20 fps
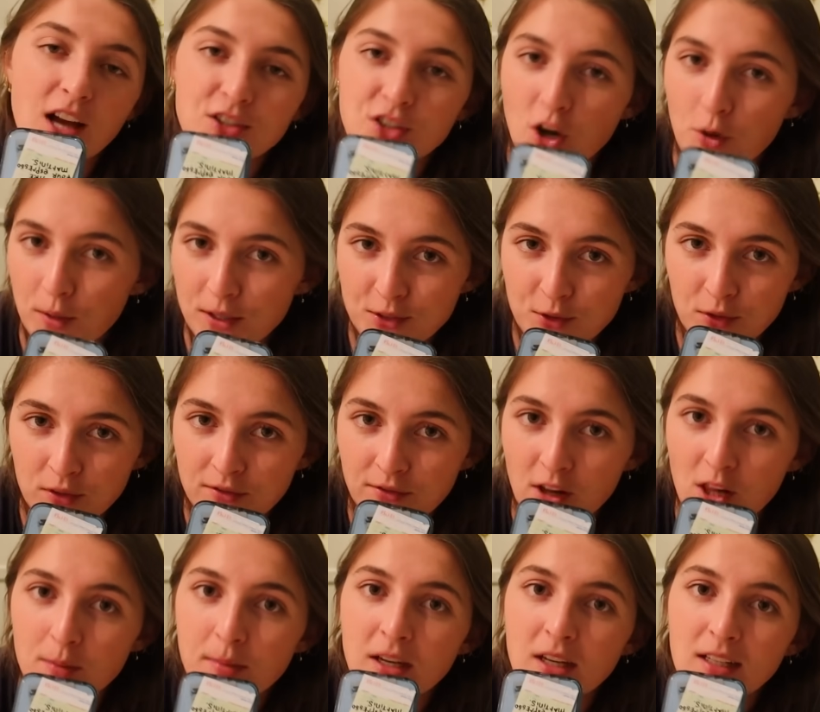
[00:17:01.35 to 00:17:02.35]
As always, you can
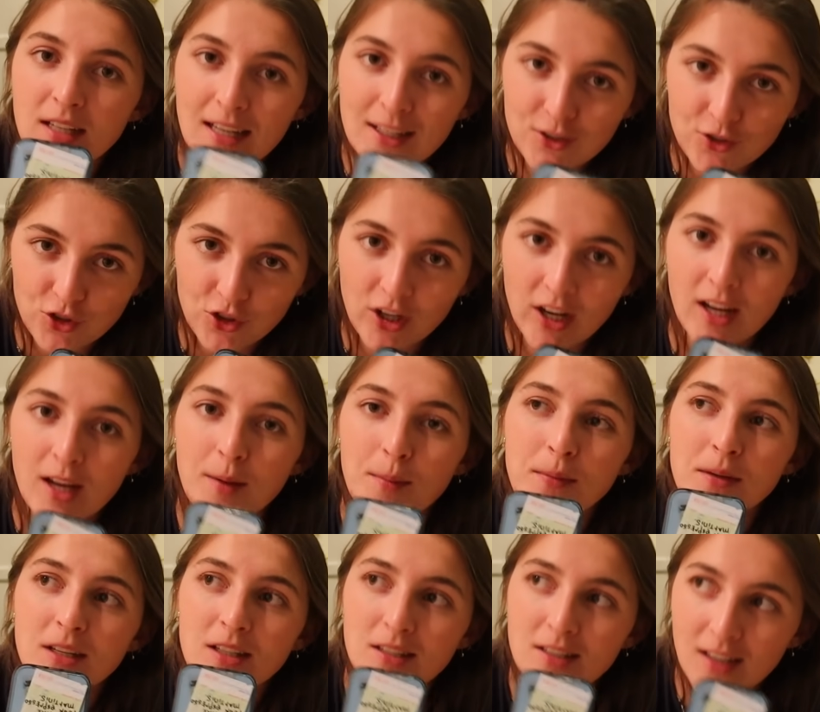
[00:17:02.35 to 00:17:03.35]
follow me on
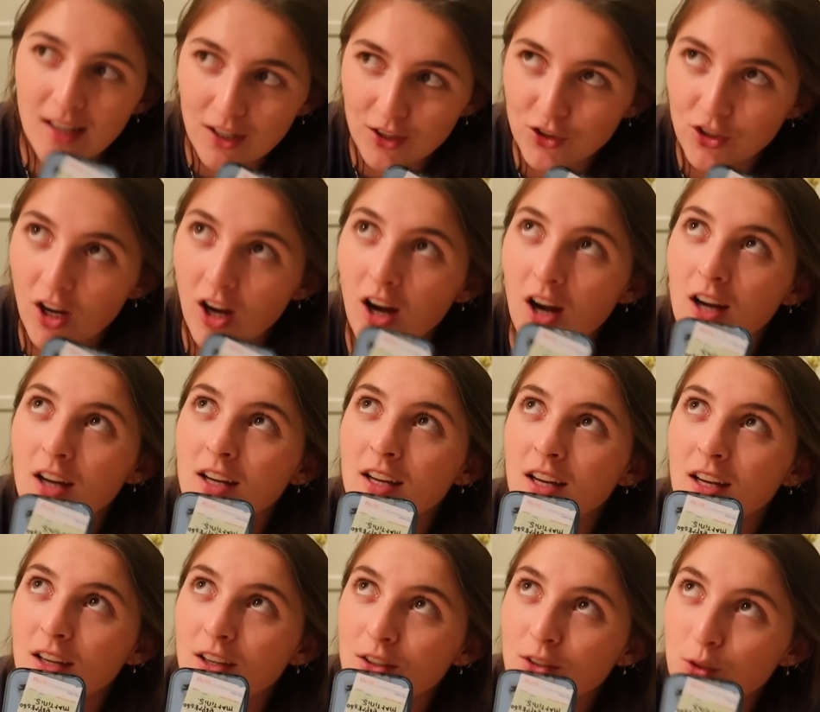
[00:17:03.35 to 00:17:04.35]
Instagram,
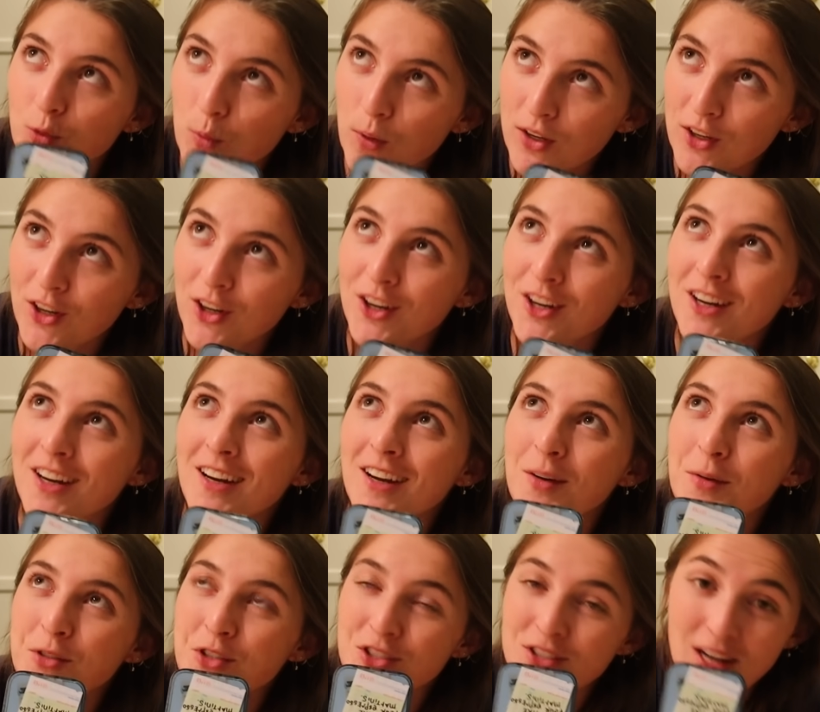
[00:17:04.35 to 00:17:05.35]
TikTok, Twitter,
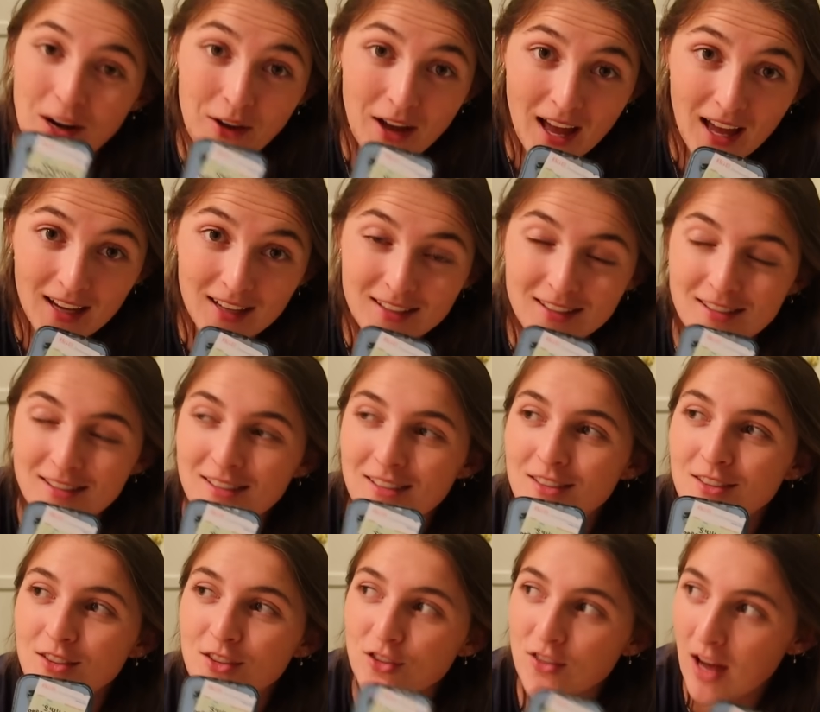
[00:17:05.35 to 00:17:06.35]
which is now X,
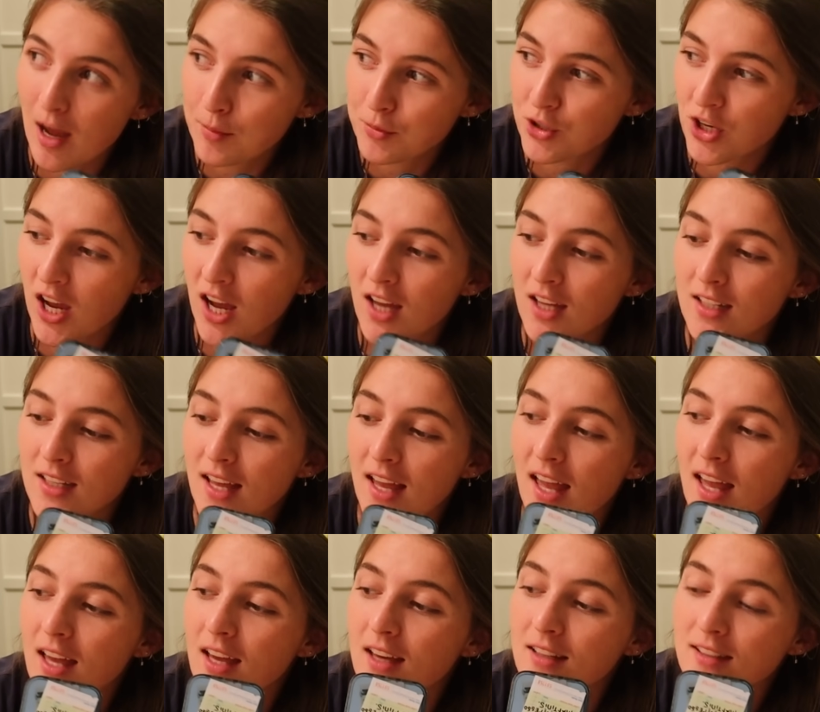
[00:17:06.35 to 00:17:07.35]
Snapchat,
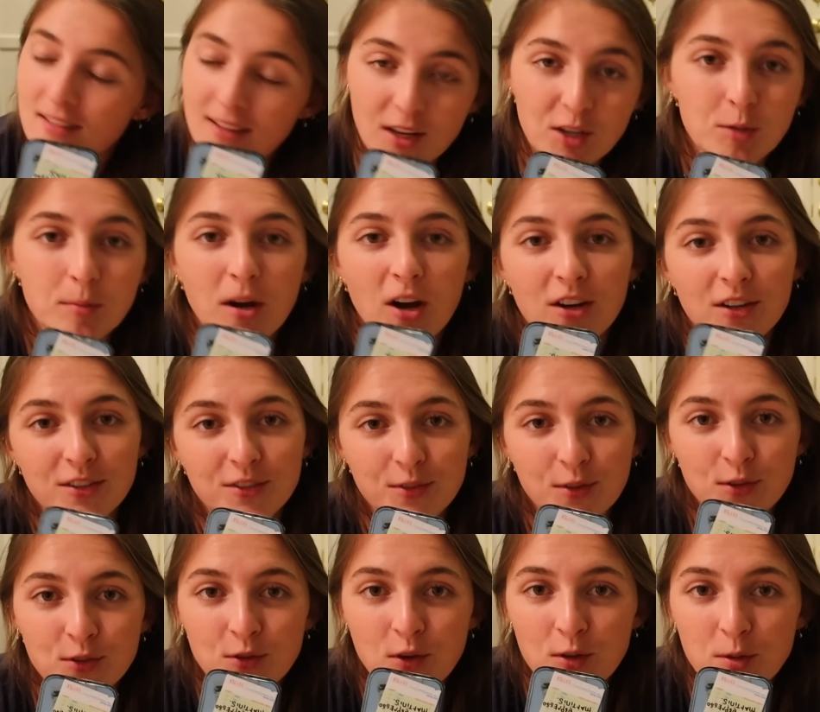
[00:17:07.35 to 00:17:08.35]
and Letterboxd.
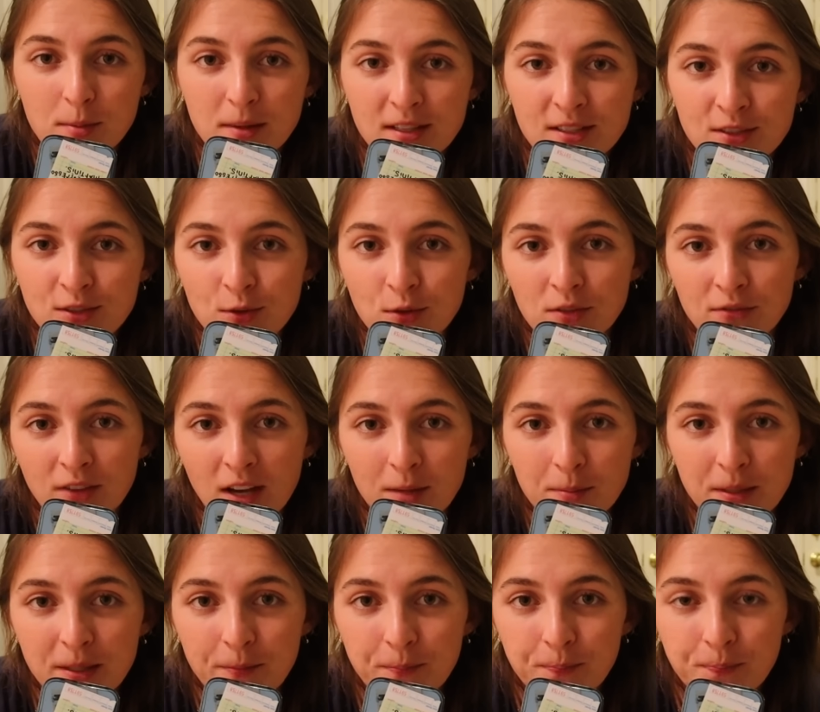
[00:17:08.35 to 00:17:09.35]
Those are all the places you can
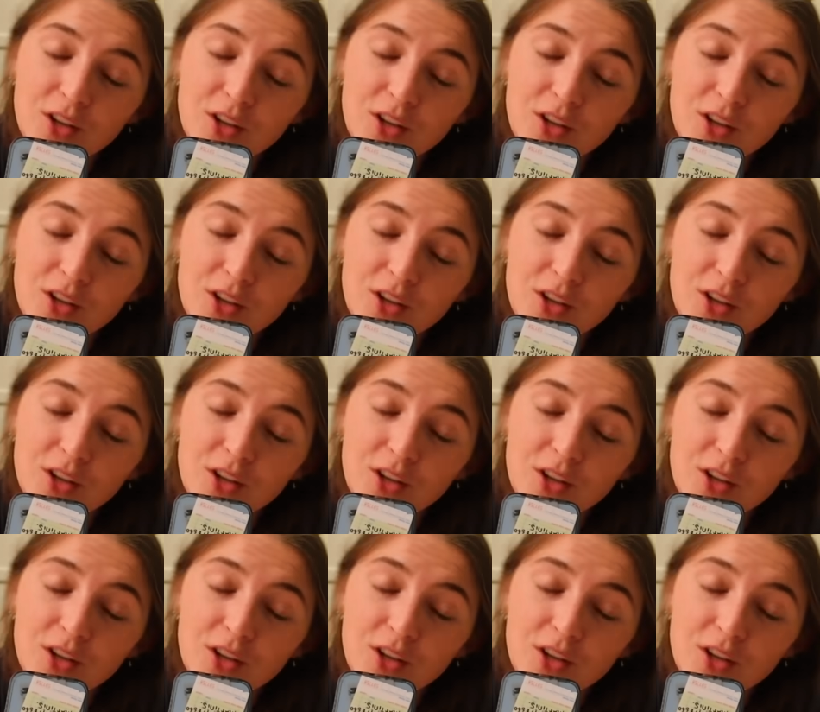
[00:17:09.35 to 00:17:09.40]
find me.